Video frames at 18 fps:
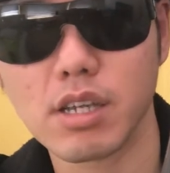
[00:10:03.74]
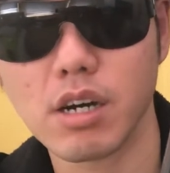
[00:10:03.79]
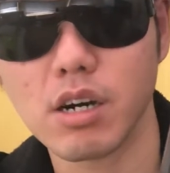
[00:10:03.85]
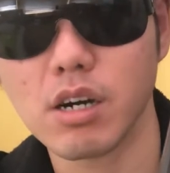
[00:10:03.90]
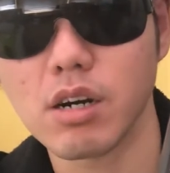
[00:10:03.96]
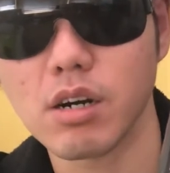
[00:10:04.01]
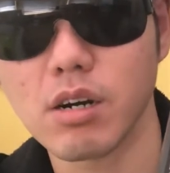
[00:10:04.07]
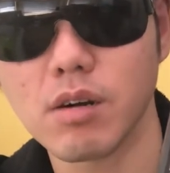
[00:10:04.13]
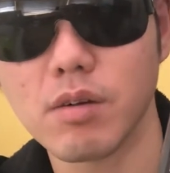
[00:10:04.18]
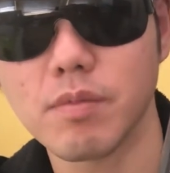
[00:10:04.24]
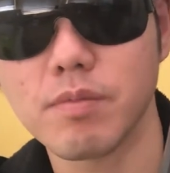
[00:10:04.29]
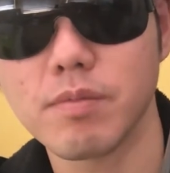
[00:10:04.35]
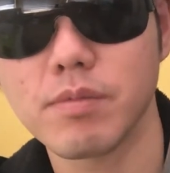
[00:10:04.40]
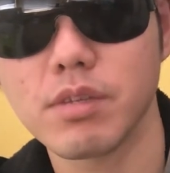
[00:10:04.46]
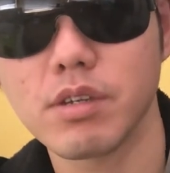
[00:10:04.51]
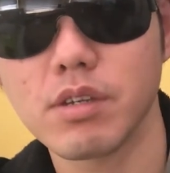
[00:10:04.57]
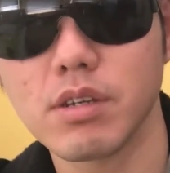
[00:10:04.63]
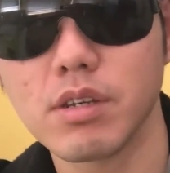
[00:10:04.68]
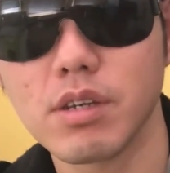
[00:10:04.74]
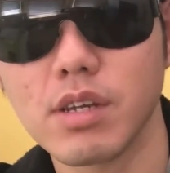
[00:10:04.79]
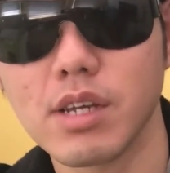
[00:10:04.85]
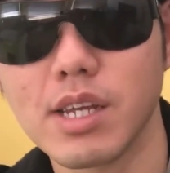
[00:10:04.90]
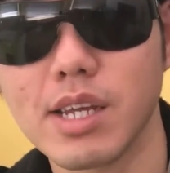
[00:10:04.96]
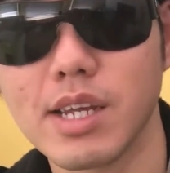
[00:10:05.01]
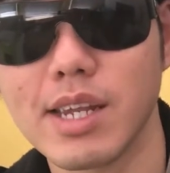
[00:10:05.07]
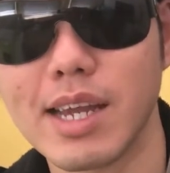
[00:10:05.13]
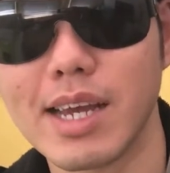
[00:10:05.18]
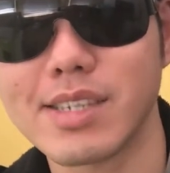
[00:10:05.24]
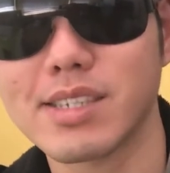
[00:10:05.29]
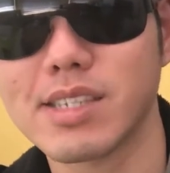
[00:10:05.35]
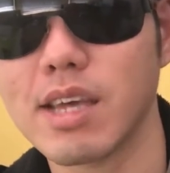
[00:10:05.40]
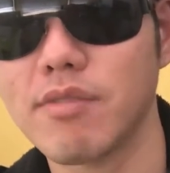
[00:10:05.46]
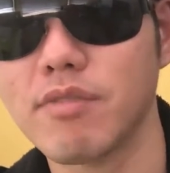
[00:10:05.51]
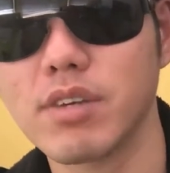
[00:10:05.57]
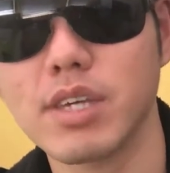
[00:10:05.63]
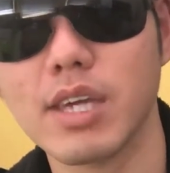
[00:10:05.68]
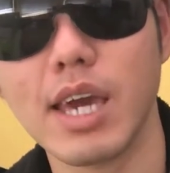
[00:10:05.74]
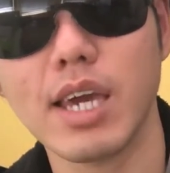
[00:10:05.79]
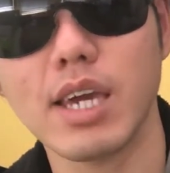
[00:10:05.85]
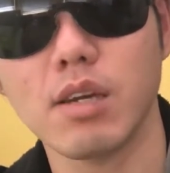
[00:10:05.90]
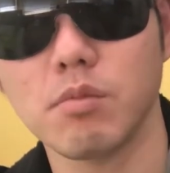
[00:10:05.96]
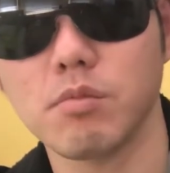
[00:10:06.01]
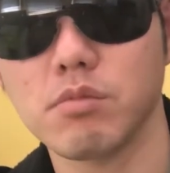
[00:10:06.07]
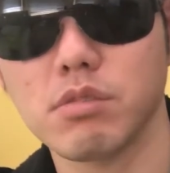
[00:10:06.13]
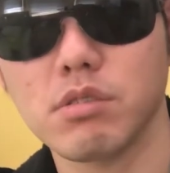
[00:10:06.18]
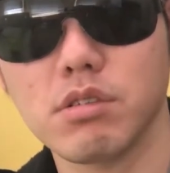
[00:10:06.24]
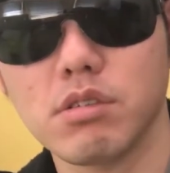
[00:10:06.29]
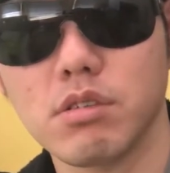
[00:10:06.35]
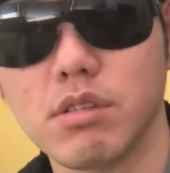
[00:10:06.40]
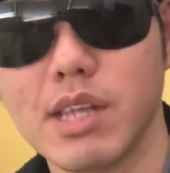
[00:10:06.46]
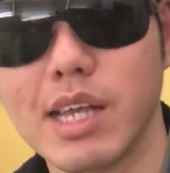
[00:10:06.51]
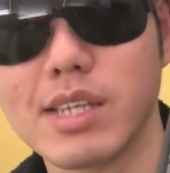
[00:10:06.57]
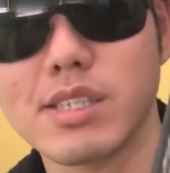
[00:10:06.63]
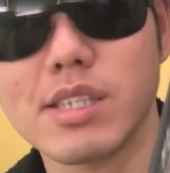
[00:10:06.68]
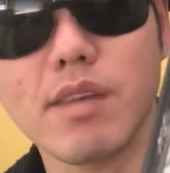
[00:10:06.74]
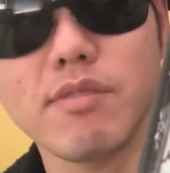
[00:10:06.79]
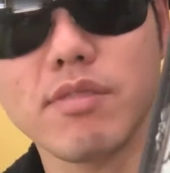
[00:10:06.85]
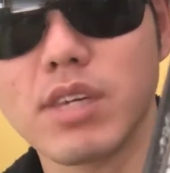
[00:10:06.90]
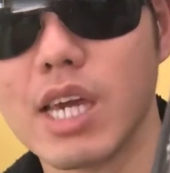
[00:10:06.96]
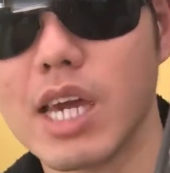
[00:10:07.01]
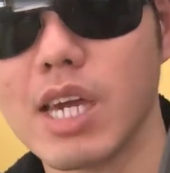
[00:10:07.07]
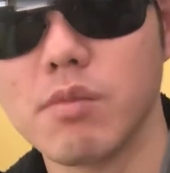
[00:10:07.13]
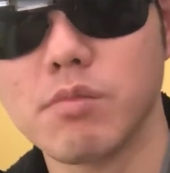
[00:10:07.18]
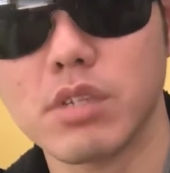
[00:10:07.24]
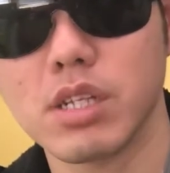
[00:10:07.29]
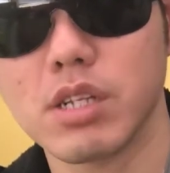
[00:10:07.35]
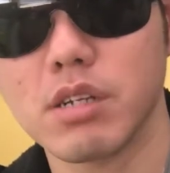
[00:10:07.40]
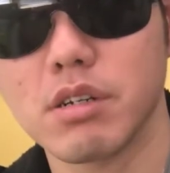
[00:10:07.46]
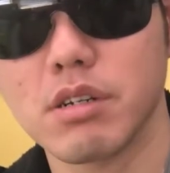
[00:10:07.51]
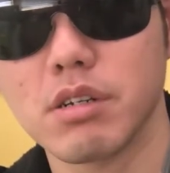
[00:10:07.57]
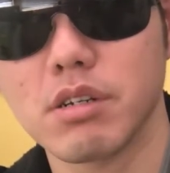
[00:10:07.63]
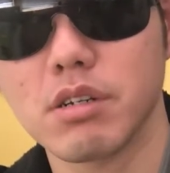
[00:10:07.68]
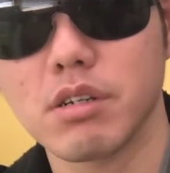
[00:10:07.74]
like 7 games, in here.